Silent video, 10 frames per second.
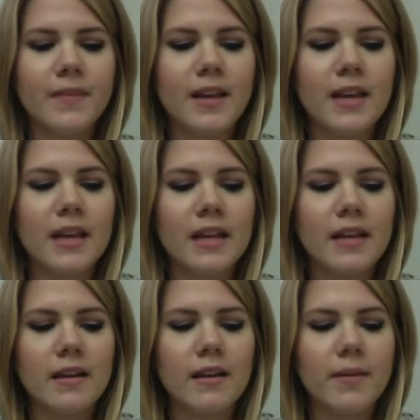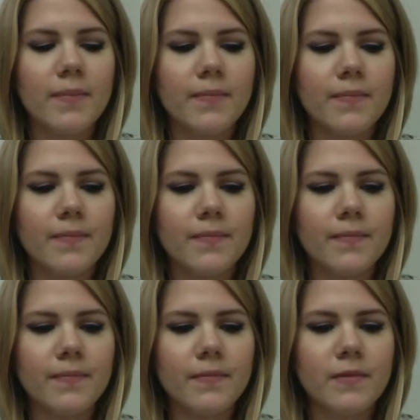And
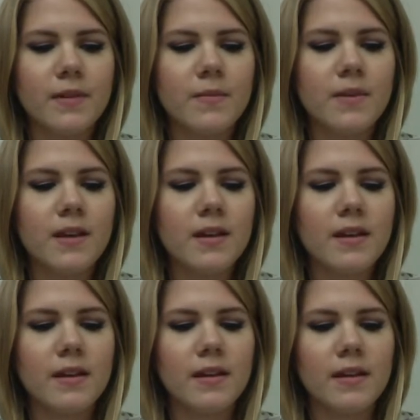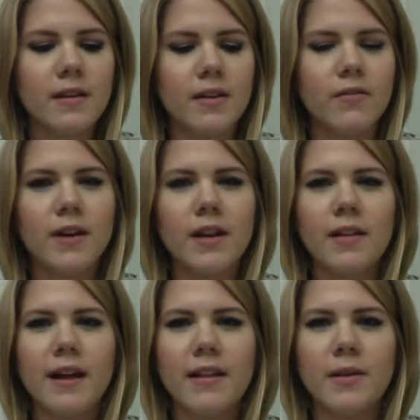to me, it read a
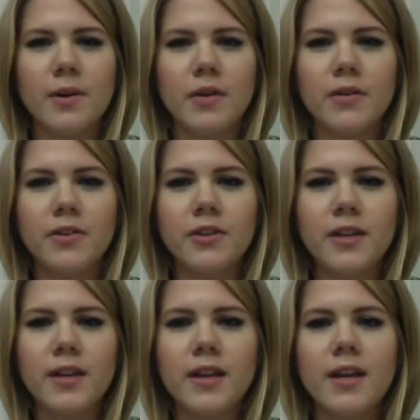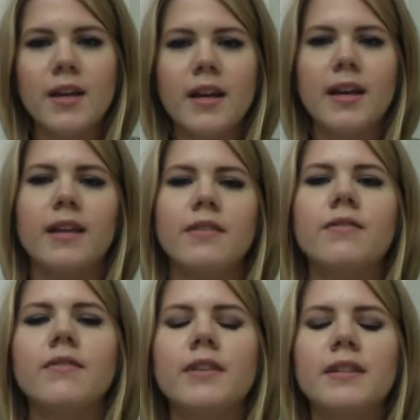lot like poetry, and I
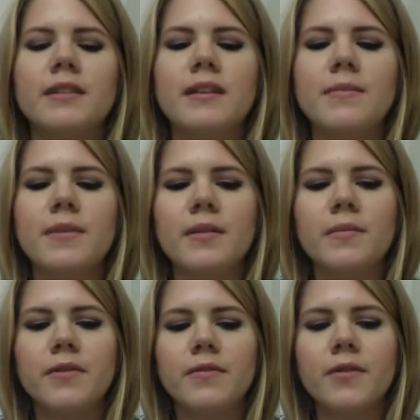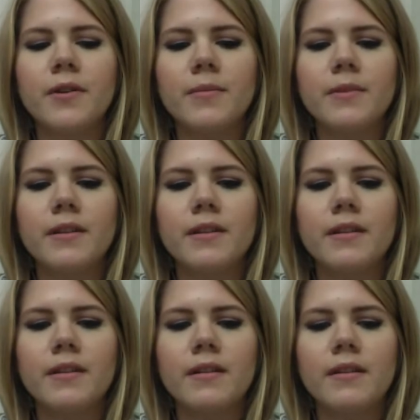couldn't really see it being performed
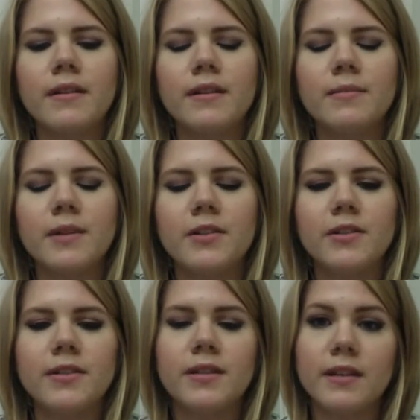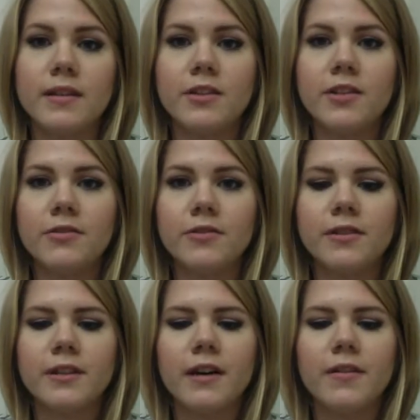as much as the
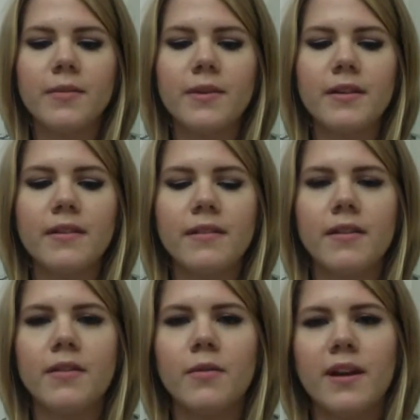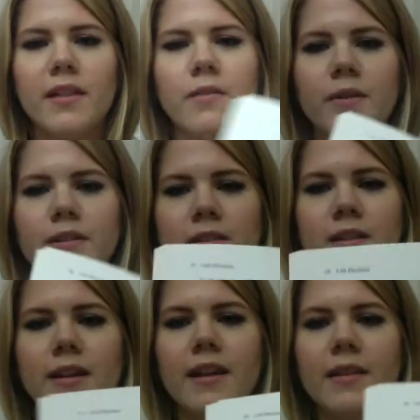Children's Hour, because the way the words
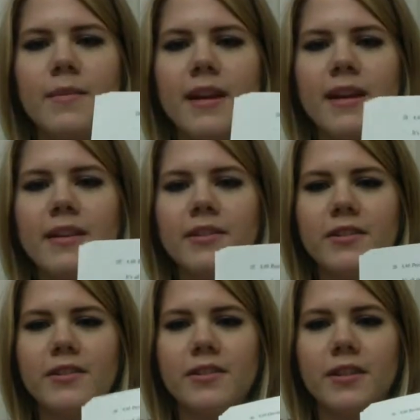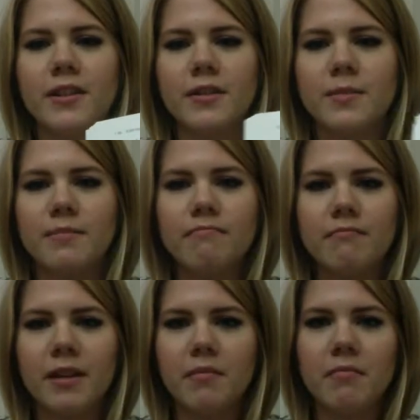look on the page, it just looks
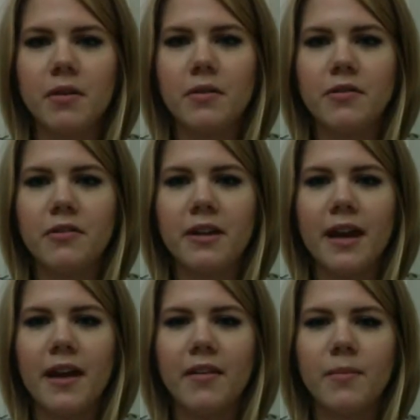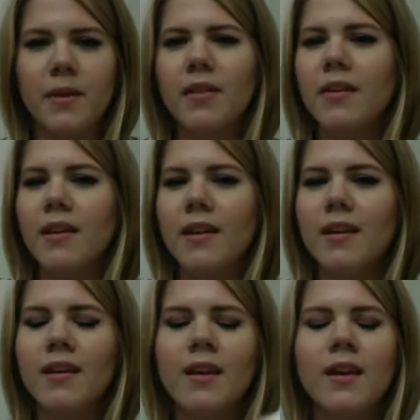like poetry has been looking.